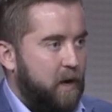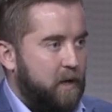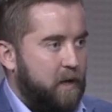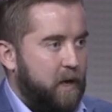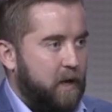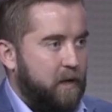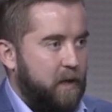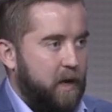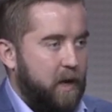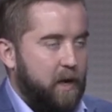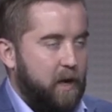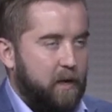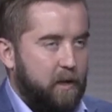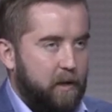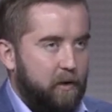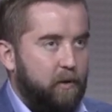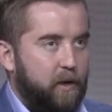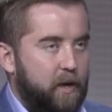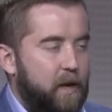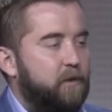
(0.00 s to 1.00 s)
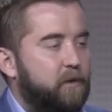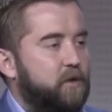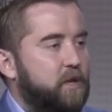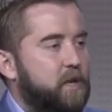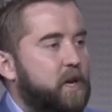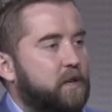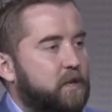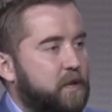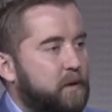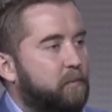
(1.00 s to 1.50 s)
that they clearly now
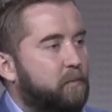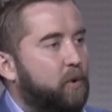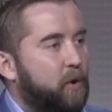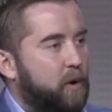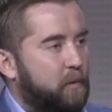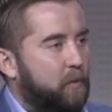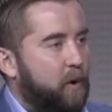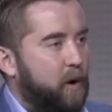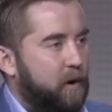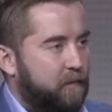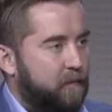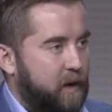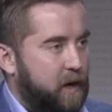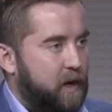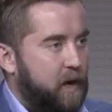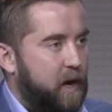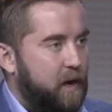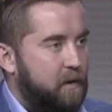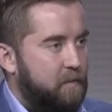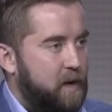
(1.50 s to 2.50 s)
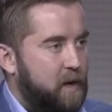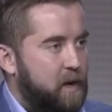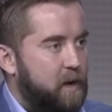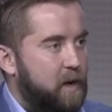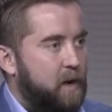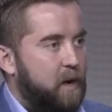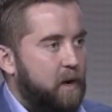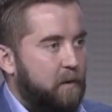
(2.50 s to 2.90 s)
see as an important part of the economy